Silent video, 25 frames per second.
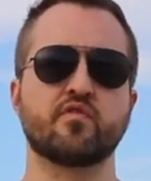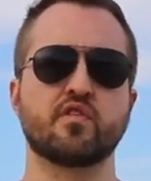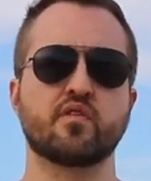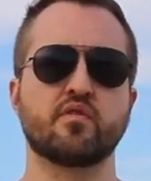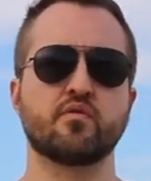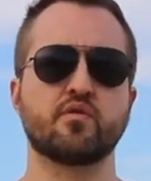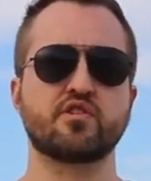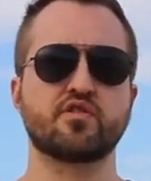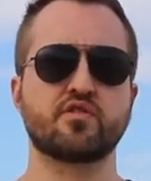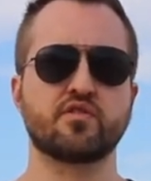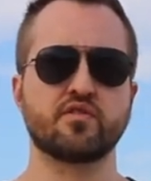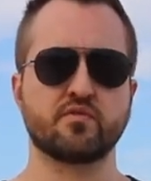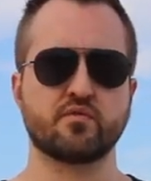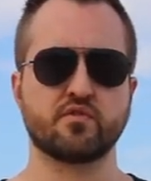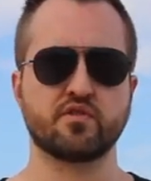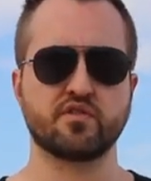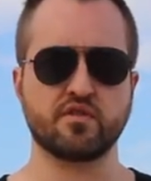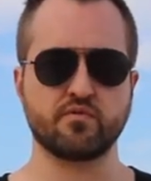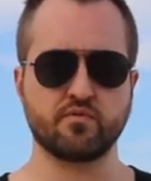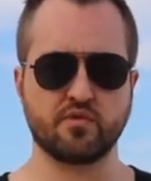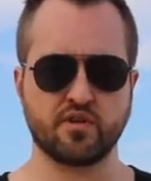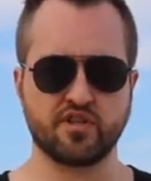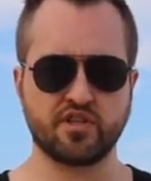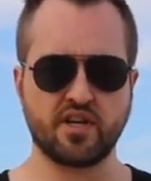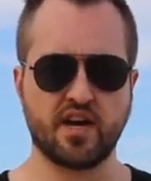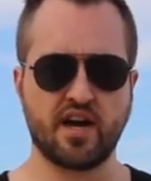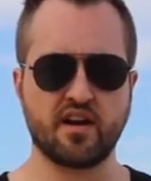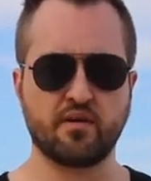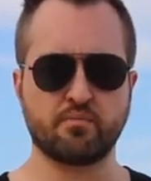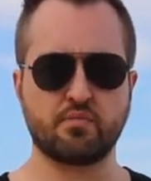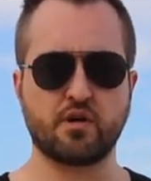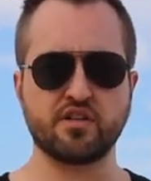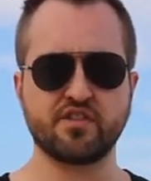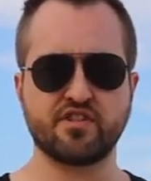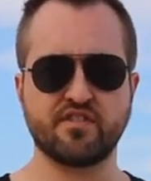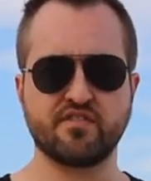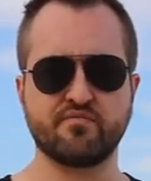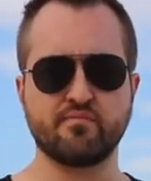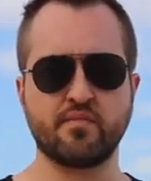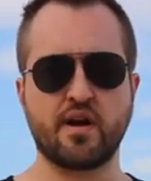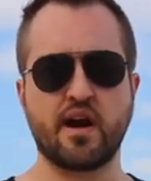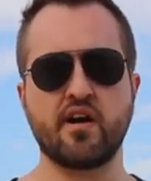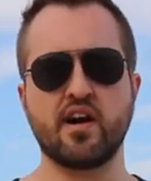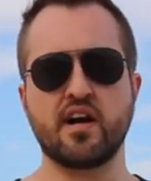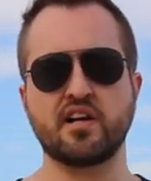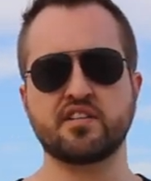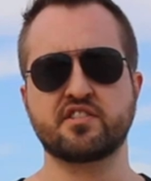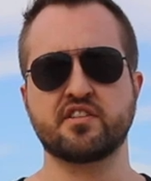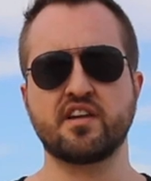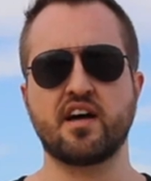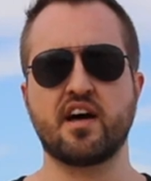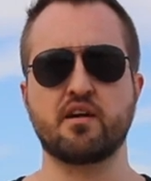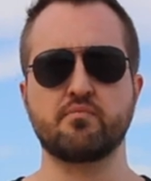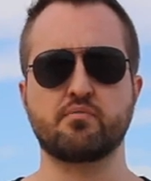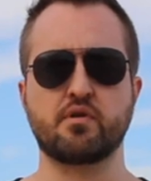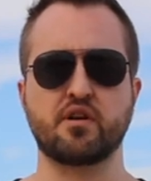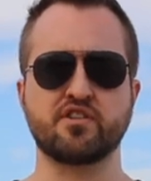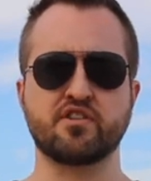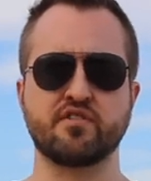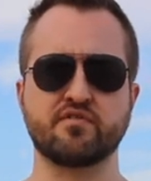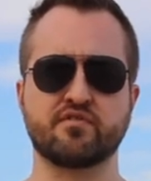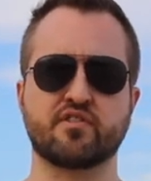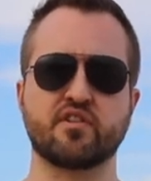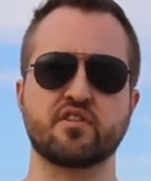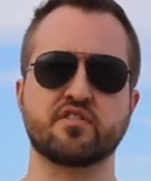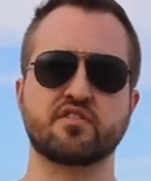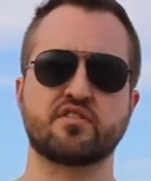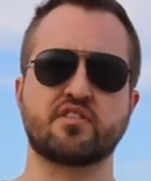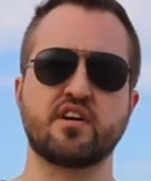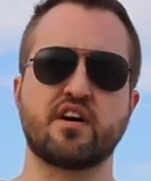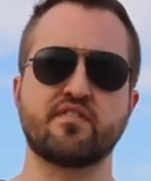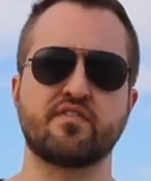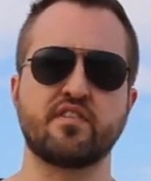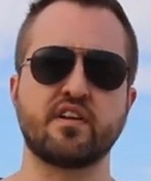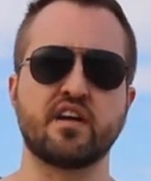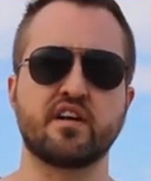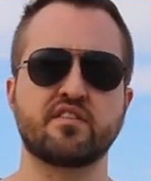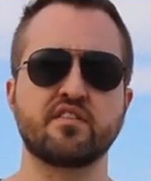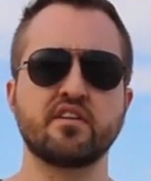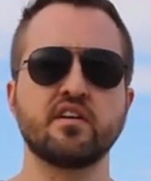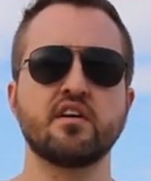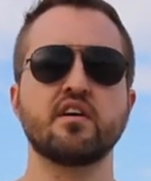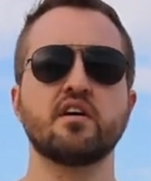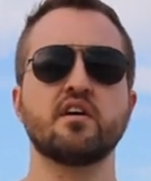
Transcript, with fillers: which which had a bunch of merits and had a bunch of good stuff in it,